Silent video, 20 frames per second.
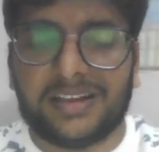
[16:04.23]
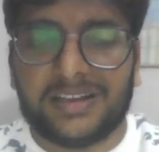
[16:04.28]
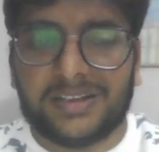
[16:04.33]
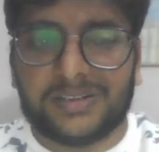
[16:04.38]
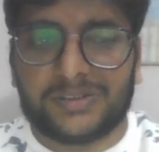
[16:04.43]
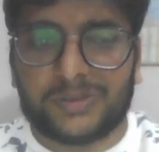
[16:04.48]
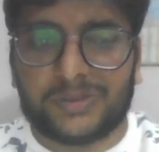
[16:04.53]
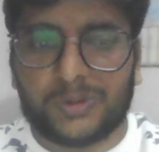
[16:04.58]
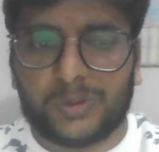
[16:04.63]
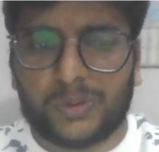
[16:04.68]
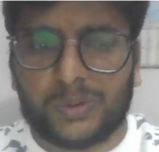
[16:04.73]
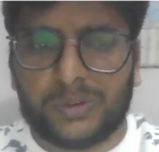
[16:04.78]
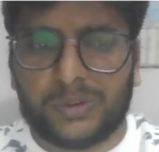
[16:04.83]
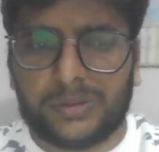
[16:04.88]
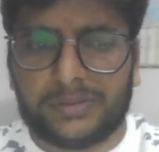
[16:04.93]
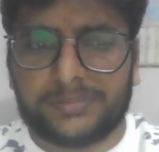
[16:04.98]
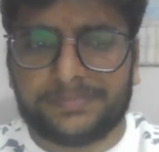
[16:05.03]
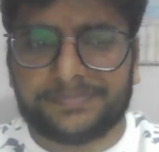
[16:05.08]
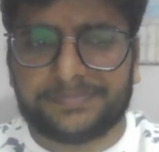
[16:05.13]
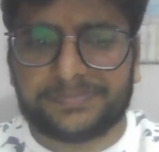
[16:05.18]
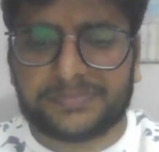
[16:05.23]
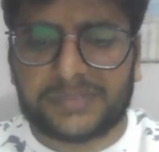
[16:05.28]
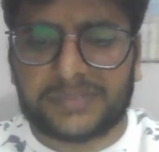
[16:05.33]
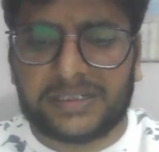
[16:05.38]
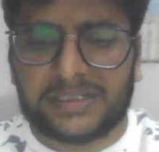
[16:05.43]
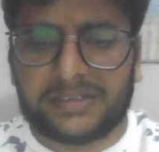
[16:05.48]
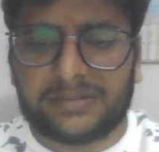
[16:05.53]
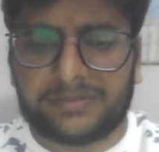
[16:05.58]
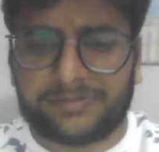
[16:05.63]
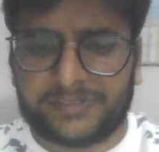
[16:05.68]
So
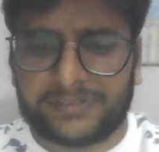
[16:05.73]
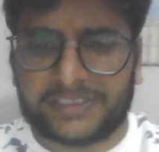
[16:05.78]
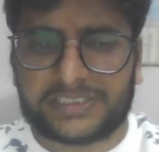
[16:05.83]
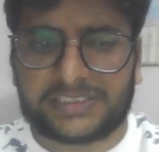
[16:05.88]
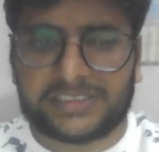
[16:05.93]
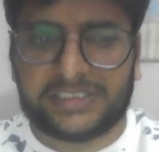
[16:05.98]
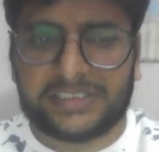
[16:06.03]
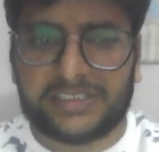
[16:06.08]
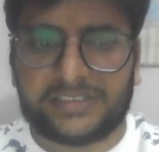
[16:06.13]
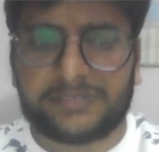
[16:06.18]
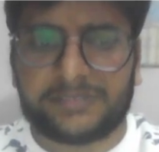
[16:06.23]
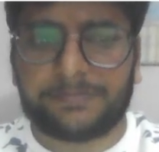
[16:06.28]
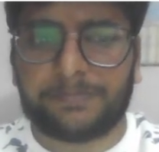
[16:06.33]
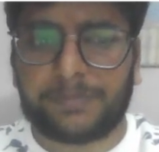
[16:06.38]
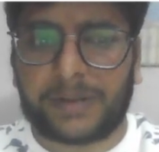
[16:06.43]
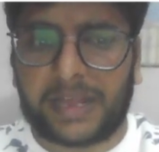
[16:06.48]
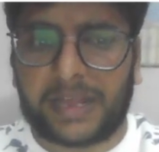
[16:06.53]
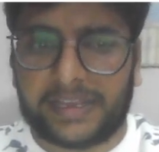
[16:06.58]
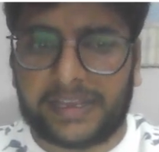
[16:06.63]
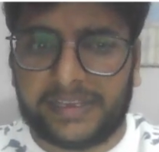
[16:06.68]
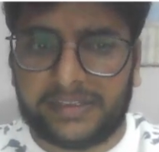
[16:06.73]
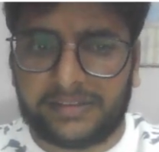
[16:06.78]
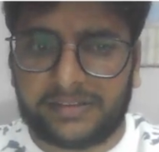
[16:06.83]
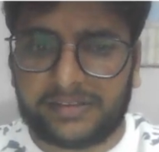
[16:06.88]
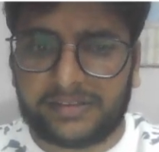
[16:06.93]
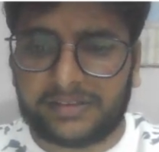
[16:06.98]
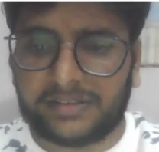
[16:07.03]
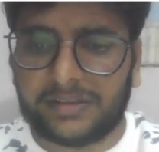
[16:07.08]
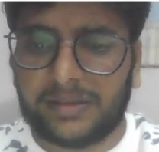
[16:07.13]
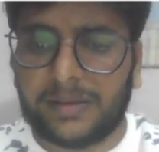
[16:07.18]
first is
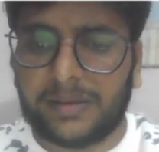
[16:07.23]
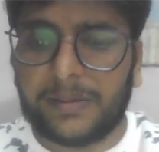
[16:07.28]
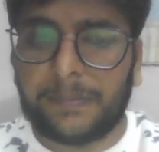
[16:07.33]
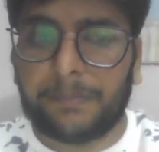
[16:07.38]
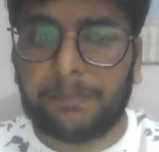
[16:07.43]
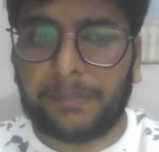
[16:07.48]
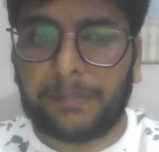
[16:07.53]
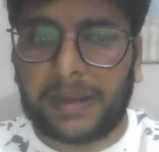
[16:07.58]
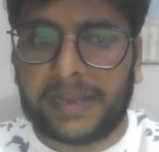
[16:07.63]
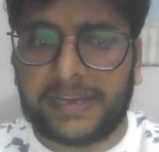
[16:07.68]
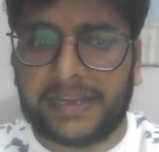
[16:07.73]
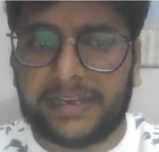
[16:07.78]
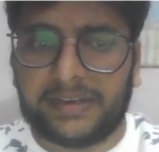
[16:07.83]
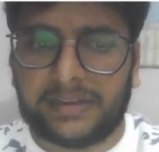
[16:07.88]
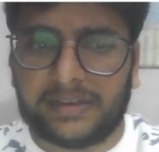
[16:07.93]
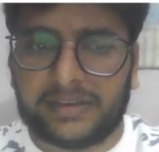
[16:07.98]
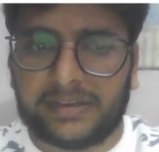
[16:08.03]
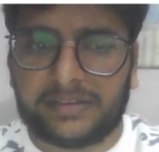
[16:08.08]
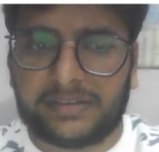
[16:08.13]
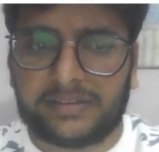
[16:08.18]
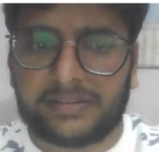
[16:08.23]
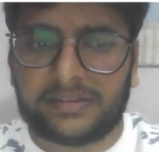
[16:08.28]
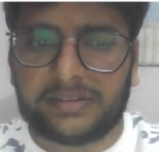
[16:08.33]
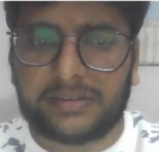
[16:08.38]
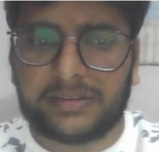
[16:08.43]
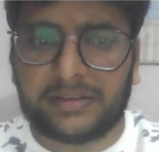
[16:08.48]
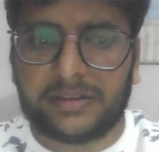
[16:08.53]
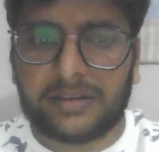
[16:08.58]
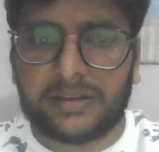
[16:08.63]
price minus